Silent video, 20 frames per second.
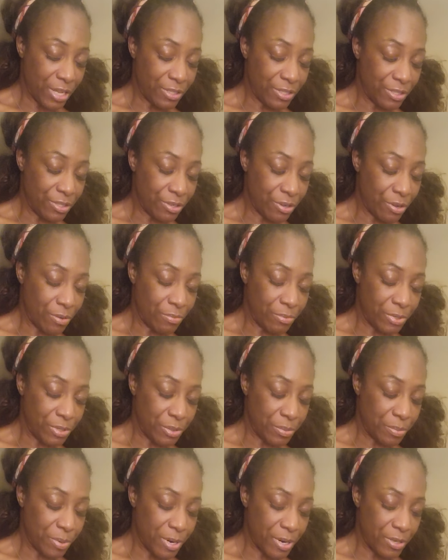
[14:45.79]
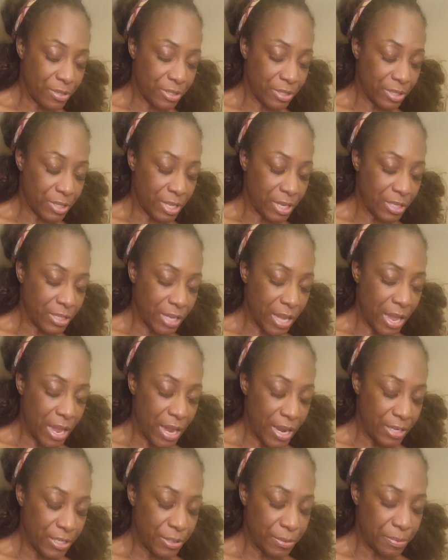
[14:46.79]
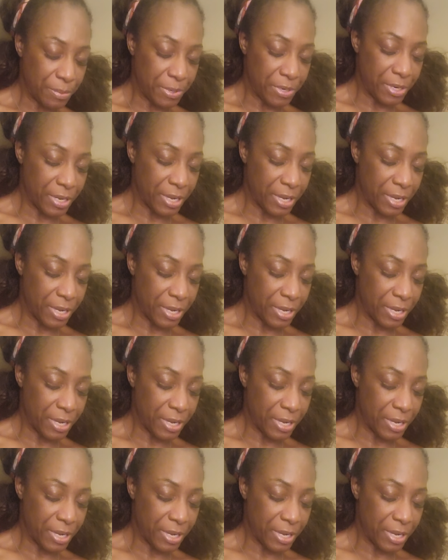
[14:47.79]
I just hope this person, let's ask